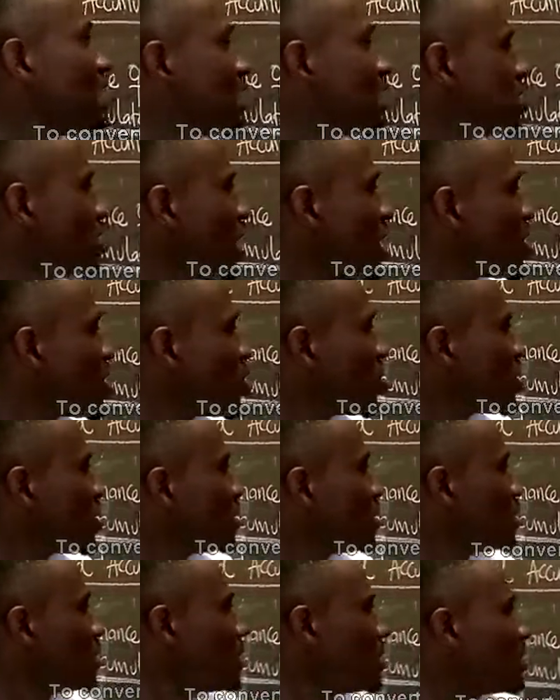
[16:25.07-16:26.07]

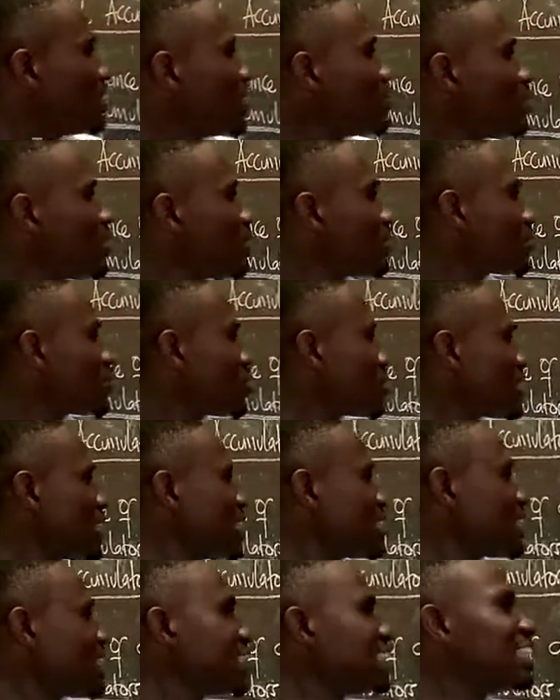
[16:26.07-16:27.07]
charging. Then we are also
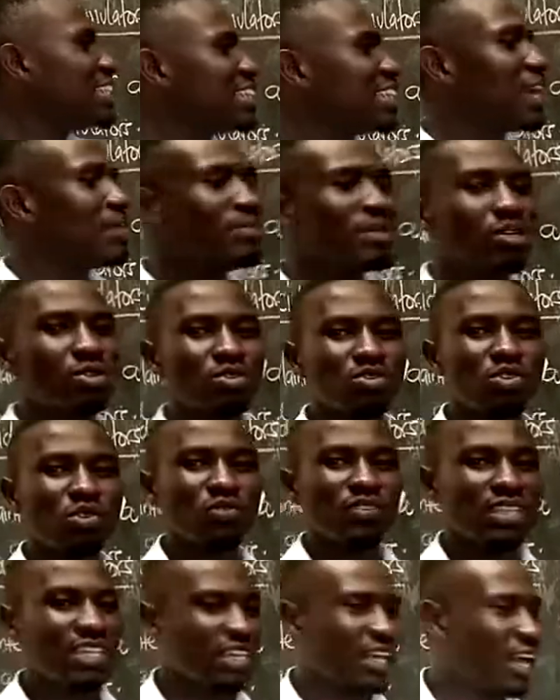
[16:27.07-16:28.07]
saying that the terminals
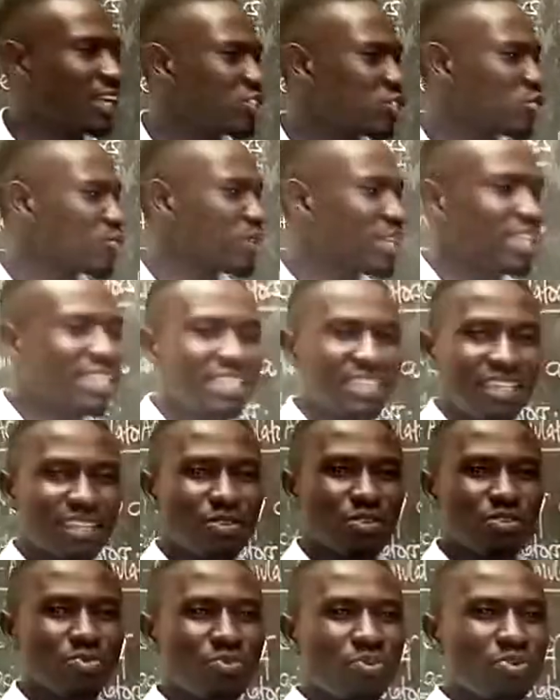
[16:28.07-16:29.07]
of the accumulator,
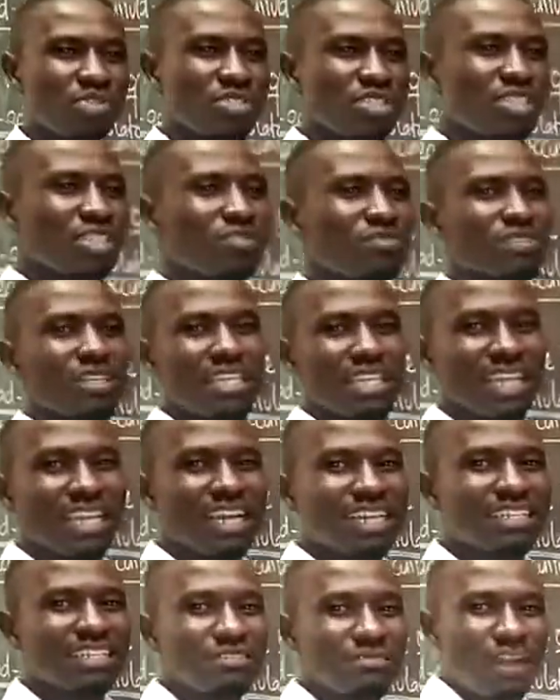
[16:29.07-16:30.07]
those positive, the
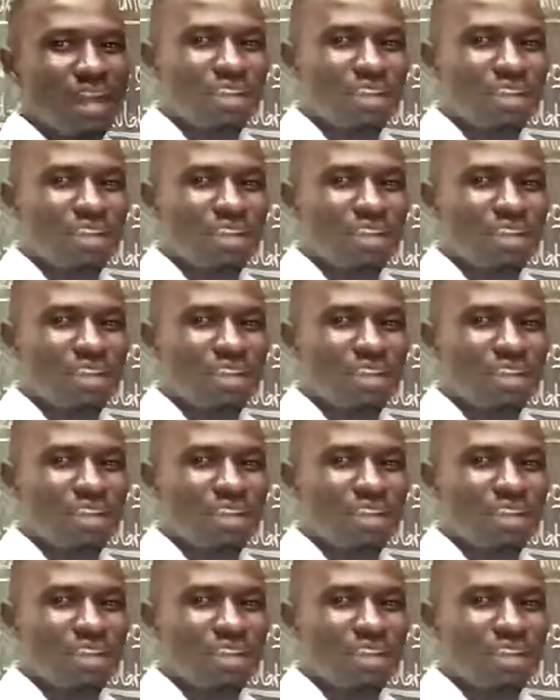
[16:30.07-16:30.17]
negative,